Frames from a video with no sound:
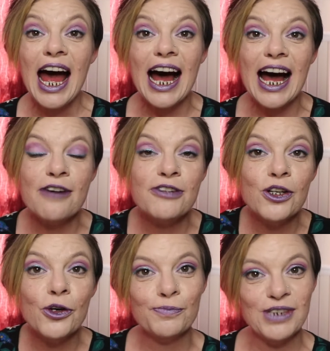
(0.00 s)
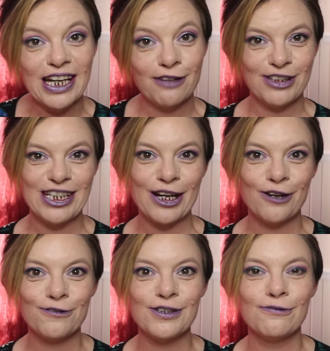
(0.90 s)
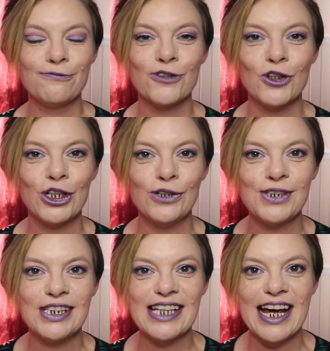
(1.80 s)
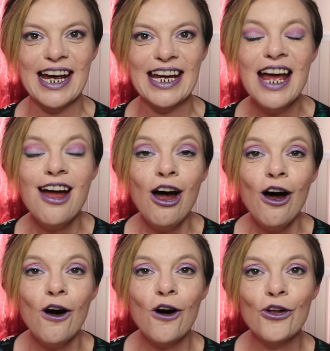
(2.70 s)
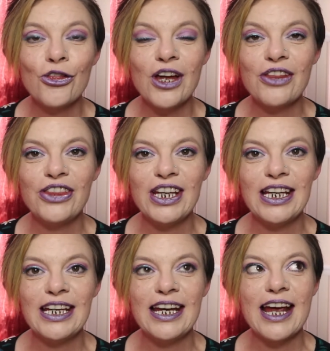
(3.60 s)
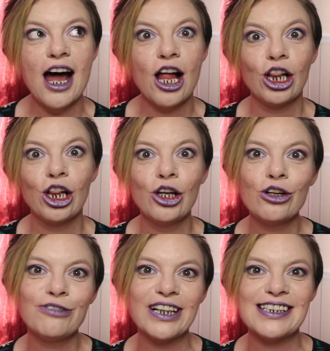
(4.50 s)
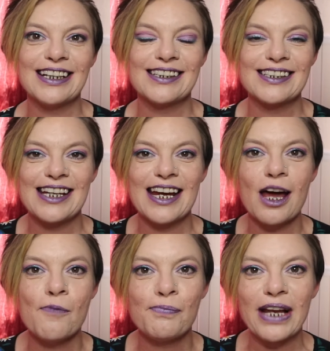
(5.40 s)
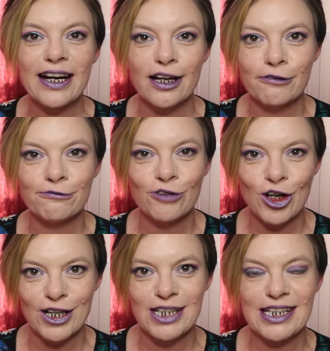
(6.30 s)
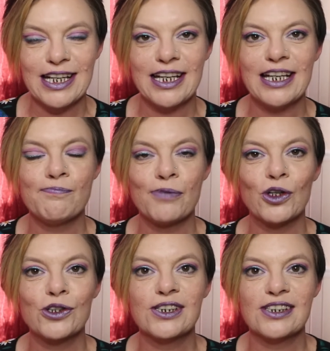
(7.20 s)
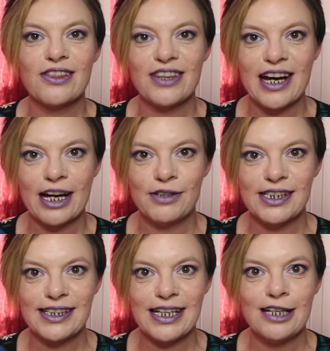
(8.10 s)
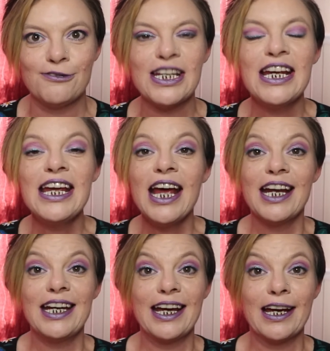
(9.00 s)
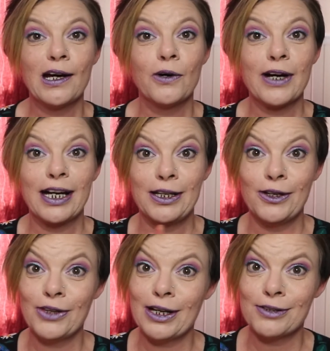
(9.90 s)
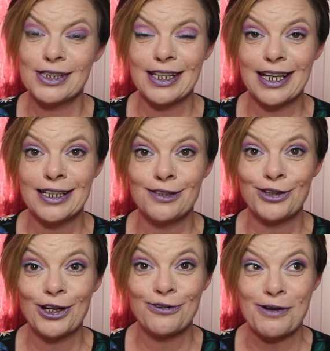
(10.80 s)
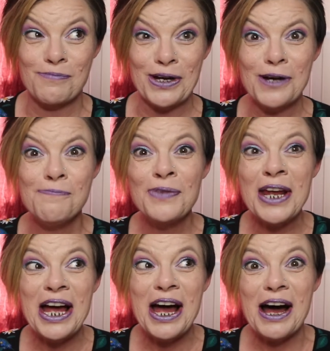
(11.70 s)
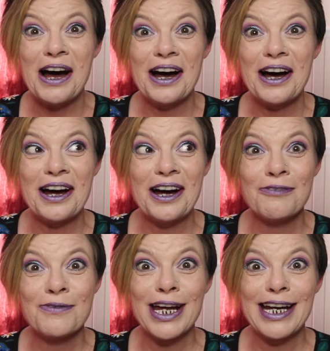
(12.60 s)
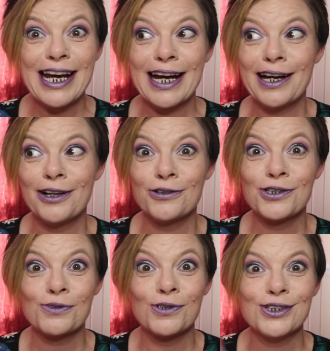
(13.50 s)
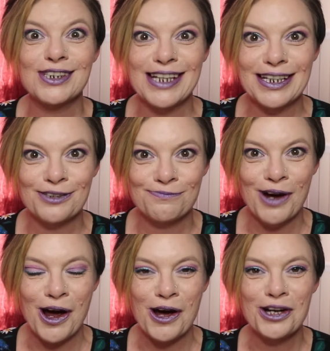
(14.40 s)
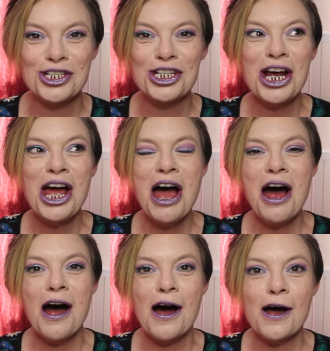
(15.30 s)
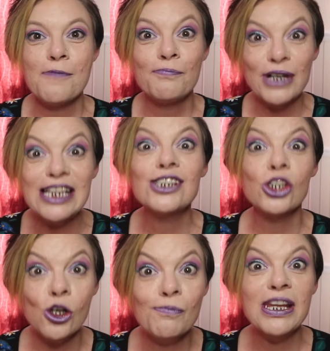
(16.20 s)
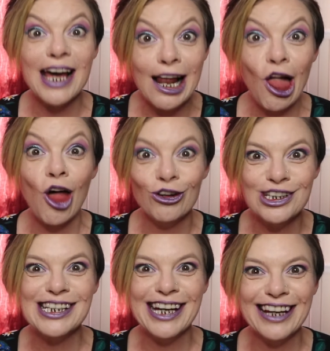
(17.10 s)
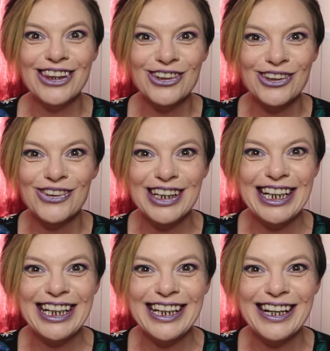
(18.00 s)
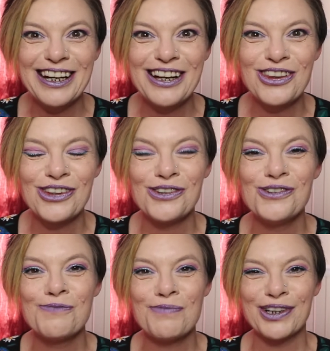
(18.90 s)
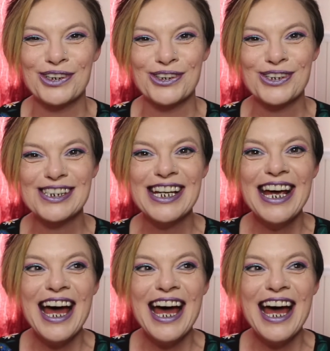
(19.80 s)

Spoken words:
I have an update video for you today on the Look Fantastic Black Friday box that I received. Now, I know that was at the end of November, and we're now towards the end of March, but it's took me that long to get through the products.